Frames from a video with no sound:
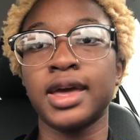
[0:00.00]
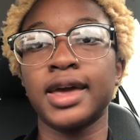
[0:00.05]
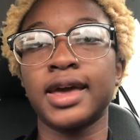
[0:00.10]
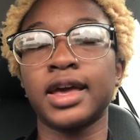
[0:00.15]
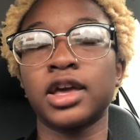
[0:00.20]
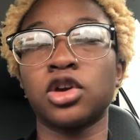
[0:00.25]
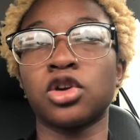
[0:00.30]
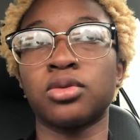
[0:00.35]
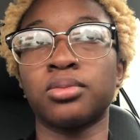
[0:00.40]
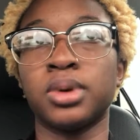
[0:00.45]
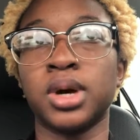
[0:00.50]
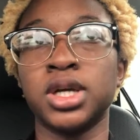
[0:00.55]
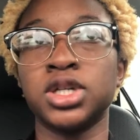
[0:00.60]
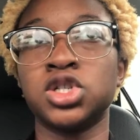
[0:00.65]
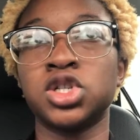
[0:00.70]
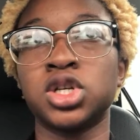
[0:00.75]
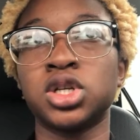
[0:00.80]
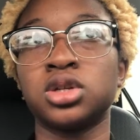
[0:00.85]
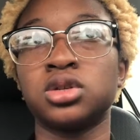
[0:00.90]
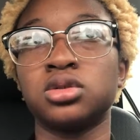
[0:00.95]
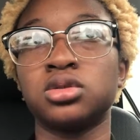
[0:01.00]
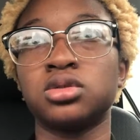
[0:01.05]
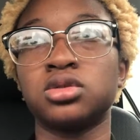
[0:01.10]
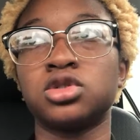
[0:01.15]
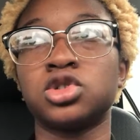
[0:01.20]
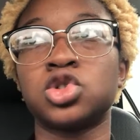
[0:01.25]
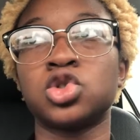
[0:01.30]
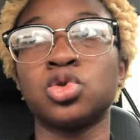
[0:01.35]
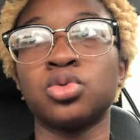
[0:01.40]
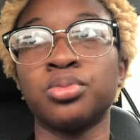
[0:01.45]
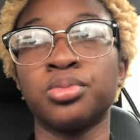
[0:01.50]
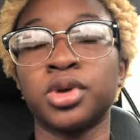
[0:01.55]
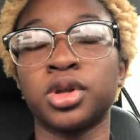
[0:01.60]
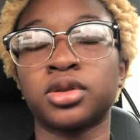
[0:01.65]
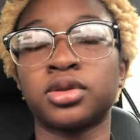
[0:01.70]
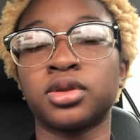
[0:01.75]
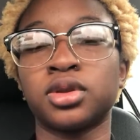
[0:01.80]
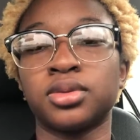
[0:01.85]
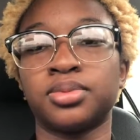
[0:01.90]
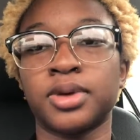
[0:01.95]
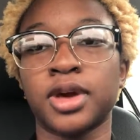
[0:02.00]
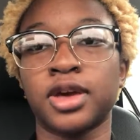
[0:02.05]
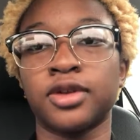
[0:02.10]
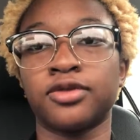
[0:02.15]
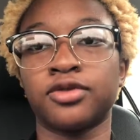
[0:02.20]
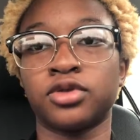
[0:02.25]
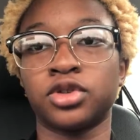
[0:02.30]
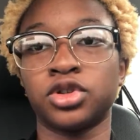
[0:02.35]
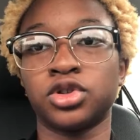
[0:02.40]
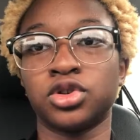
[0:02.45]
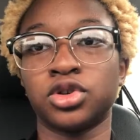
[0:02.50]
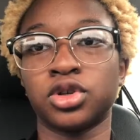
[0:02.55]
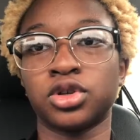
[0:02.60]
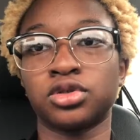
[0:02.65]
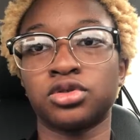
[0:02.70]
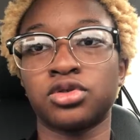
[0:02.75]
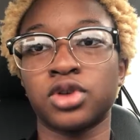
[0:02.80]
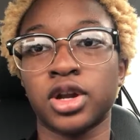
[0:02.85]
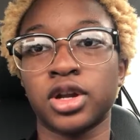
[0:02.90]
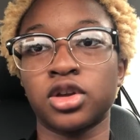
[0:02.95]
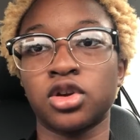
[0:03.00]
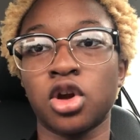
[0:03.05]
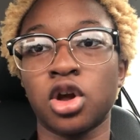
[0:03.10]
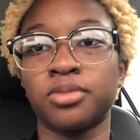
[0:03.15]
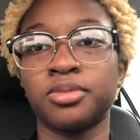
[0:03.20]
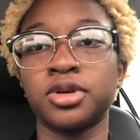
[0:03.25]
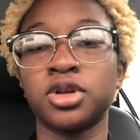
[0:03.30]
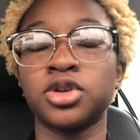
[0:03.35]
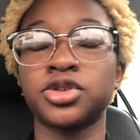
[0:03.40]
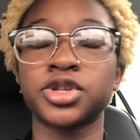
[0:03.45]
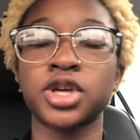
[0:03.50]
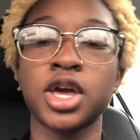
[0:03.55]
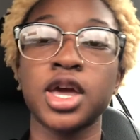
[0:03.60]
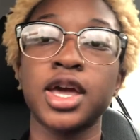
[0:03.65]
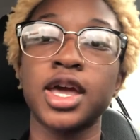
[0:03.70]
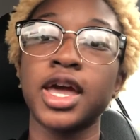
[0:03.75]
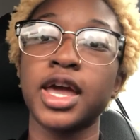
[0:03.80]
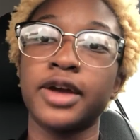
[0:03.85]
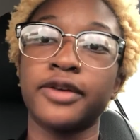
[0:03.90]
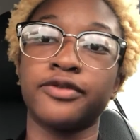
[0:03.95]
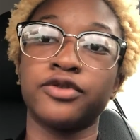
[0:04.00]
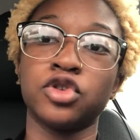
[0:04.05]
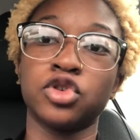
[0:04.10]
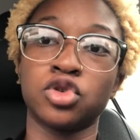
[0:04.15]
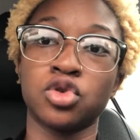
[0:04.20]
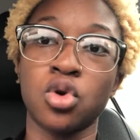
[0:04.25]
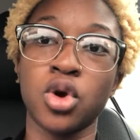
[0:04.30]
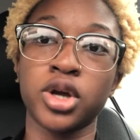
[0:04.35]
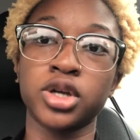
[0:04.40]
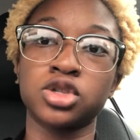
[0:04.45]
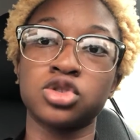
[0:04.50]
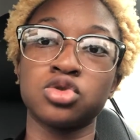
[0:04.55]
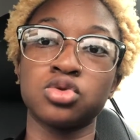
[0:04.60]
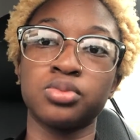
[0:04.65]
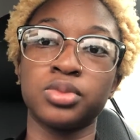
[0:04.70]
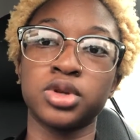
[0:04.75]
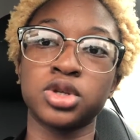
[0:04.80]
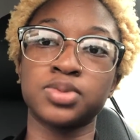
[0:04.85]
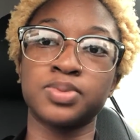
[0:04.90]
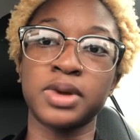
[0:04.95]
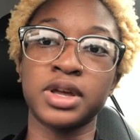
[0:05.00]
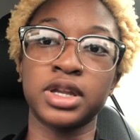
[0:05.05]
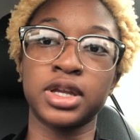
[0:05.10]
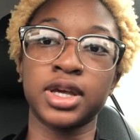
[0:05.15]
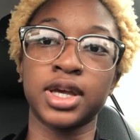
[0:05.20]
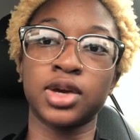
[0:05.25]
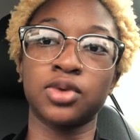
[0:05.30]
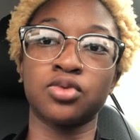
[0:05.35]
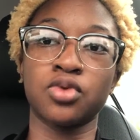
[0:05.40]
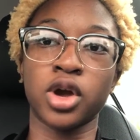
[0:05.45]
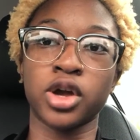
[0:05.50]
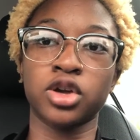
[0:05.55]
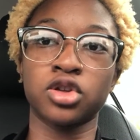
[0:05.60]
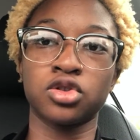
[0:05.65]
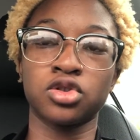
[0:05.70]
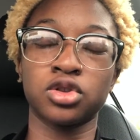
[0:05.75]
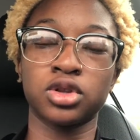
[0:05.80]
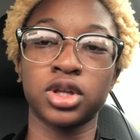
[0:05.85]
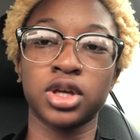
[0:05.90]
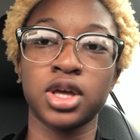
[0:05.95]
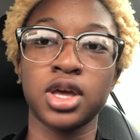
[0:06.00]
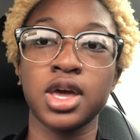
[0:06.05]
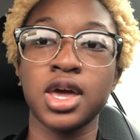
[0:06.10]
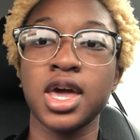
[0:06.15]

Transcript: in your budget to monthly pay for your credit card bills if you're going to be spending it regularly.